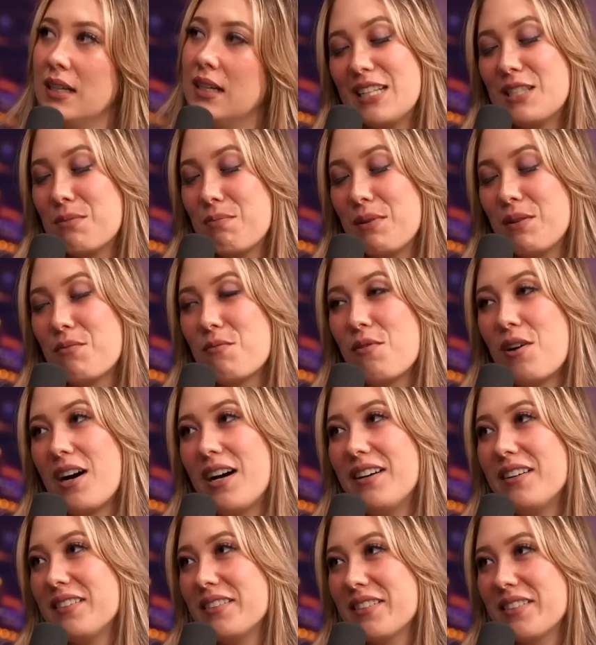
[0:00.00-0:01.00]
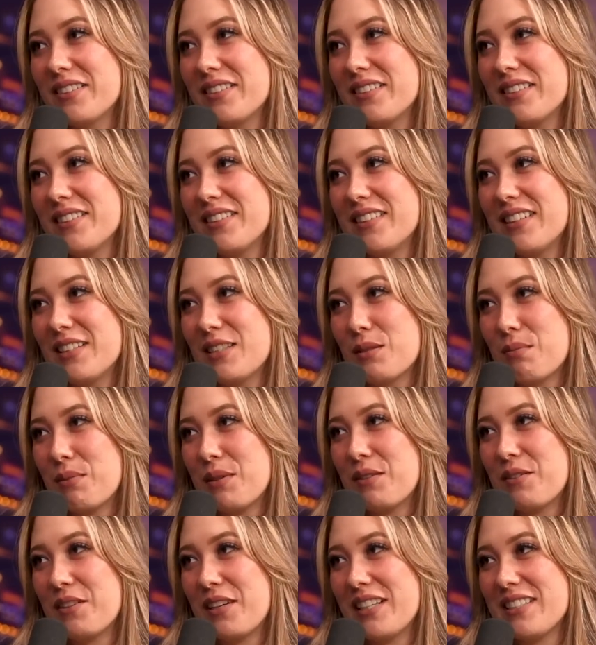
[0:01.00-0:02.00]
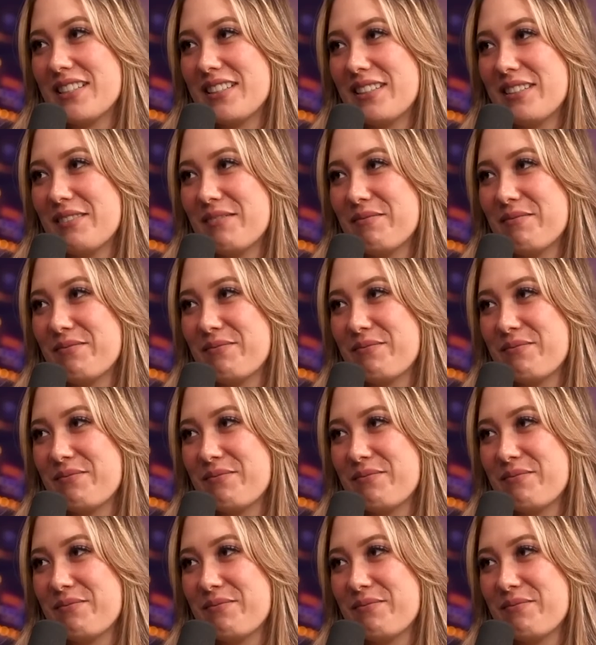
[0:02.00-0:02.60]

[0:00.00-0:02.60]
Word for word: It's been wild. It's been crazy.